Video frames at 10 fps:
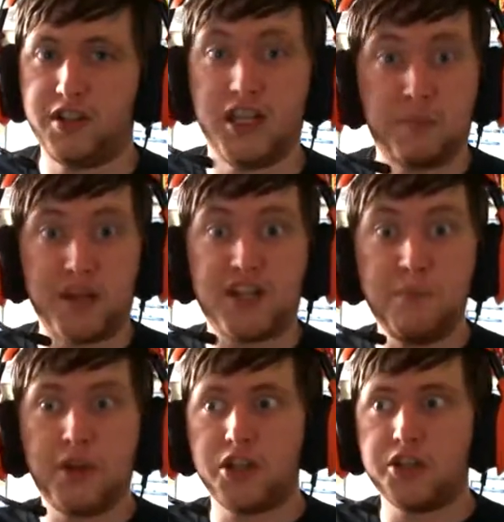especially
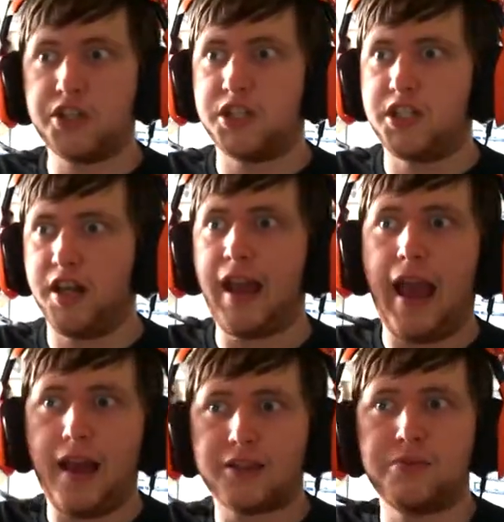because Sting
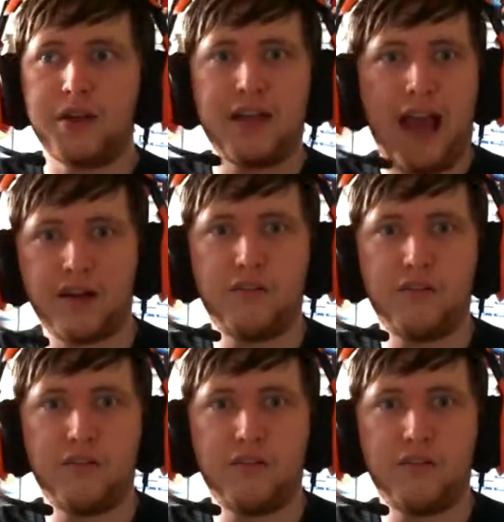actually had